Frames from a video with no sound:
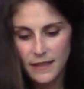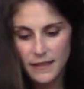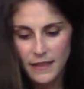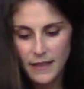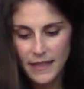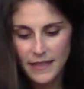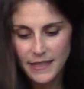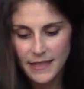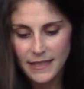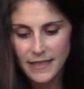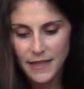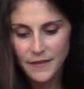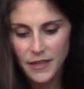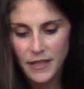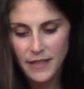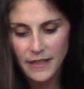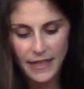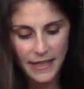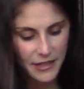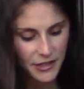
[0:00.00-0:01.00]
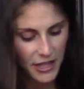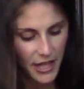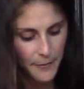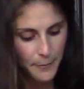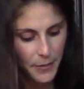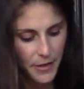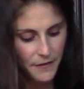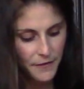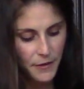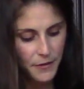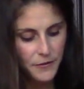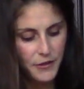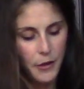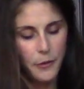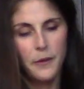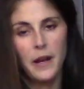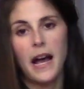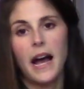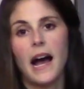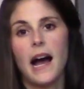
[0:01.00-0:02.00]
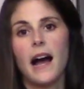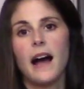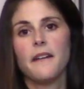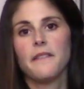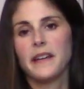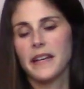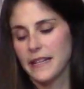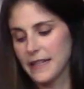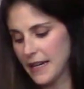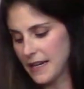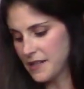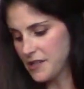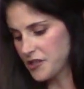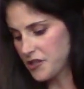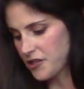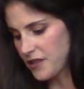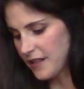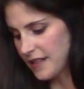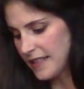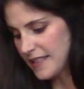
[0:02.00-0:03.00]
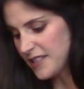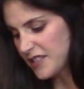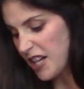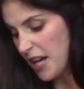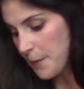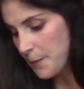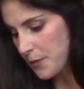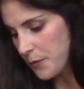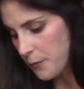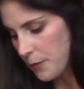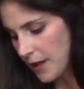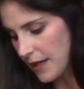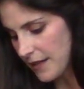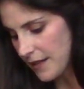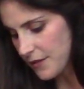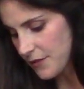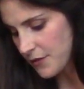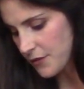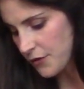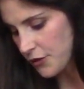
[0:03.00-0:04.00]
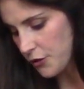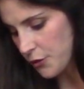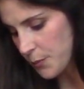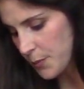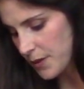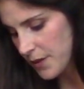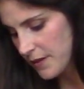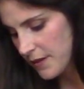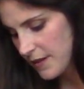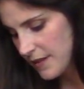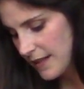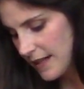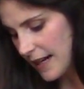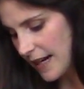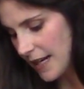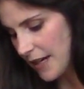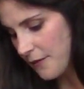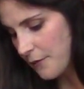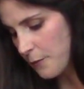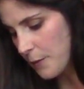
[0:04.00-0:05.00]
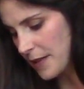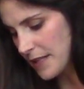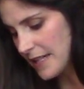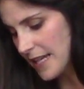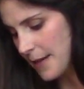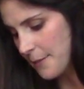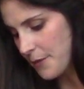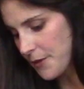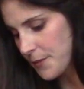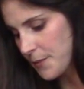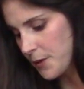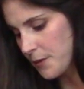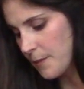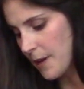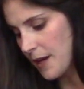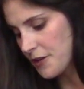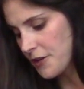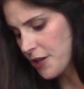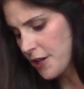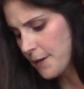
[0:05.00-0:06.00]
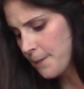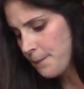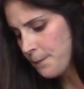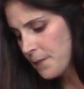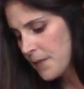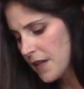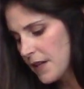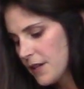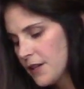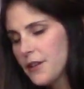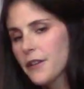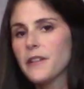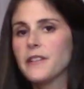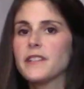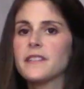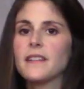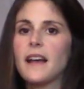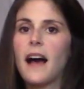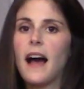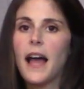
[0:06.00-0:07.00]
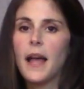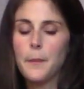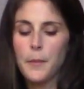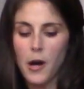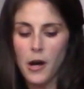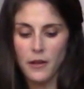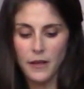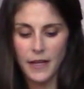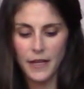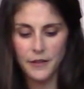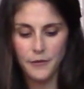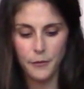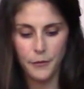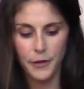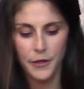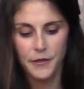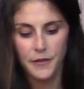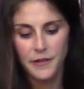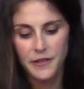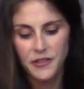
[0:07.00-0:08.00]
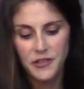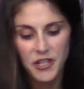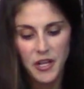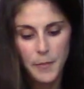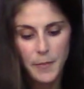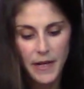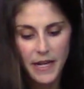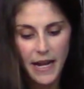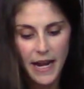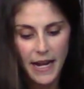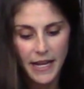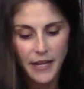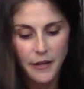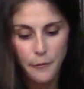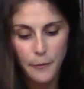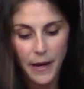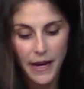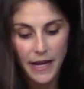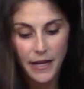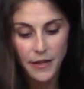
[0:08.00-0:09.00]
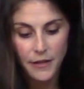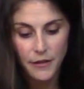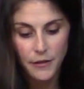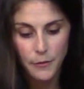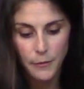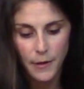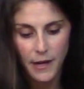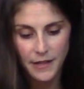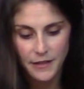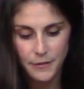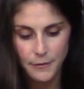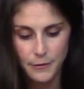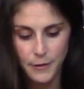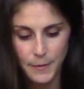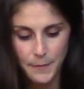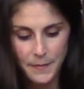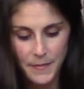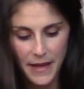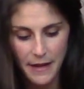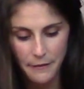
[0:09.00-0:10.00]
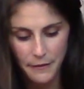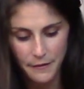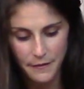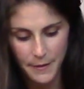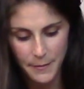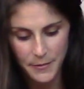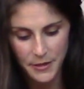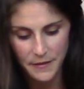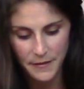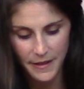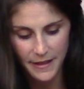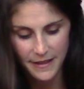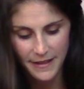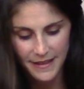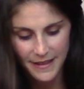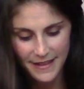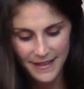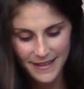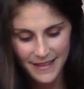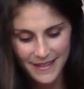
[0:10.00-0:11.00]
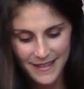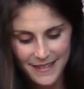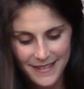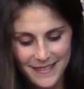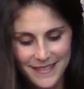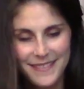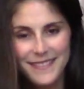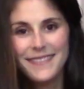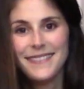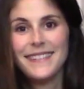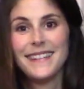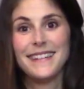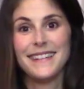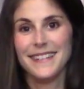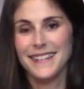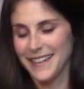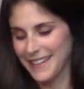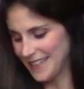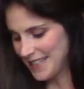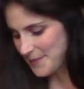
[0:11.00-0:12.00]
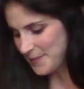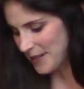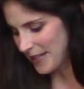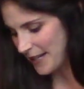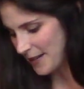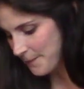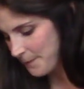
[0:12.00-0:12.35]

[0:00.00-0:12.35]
it just gives it a nice shape, but if you don't have a nicely shaped 1 scoop, kind of 1 tablespoon measure, you can just eyeball it, or you can shape it any way you want. Whoop, that one flipped over. That is pretty.